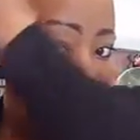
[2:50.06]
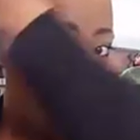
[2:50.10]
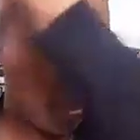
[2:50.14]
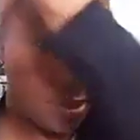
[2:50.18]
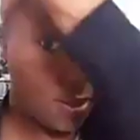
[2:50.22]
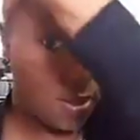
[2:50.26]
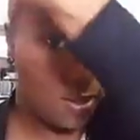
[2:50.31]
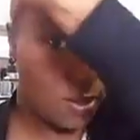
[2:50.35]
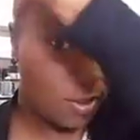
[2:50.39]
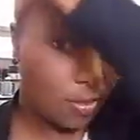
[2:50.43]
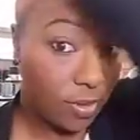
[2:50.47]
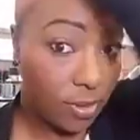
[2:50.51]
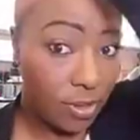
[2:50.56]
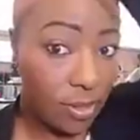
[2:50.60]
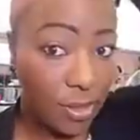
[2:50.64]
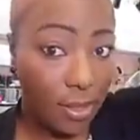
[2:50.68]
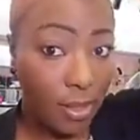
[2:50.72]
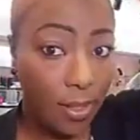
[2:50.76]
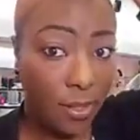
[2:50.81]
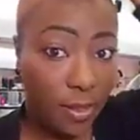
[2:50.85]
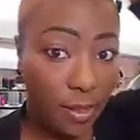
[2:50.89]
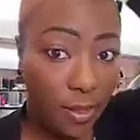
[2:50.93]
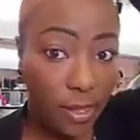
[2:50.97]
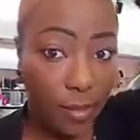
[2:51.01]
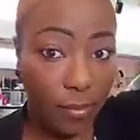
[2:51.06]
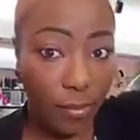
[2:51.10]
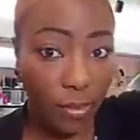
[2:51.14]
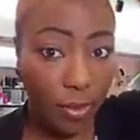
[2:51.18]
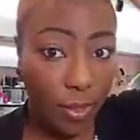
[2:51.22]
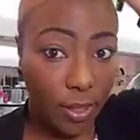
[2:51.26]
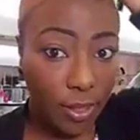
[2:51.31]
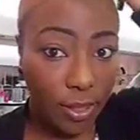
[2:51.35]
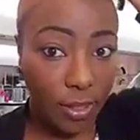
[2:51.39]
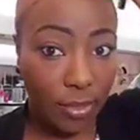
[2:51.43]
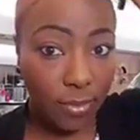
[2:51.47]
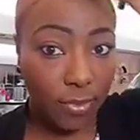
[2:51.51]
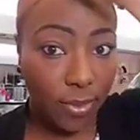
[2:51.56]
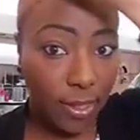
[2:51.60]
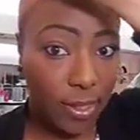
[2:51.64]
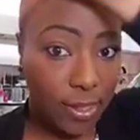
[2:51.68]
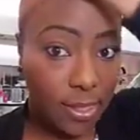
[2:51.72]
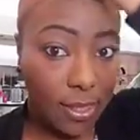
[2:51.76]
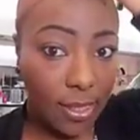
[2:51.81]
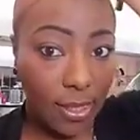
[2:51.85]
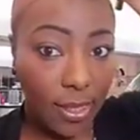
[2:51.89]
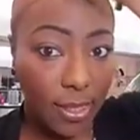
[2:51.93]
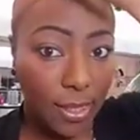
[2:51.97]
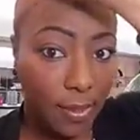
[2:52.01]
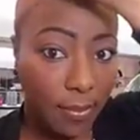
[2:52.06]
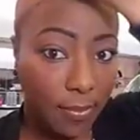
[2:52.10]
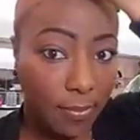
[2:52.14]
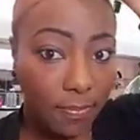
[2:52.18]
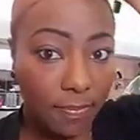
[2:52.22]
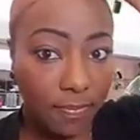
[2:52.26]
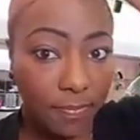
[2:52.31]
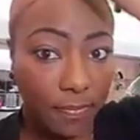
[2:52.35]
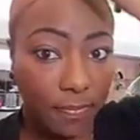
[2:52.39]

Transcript: Generously, and then I brush the rest in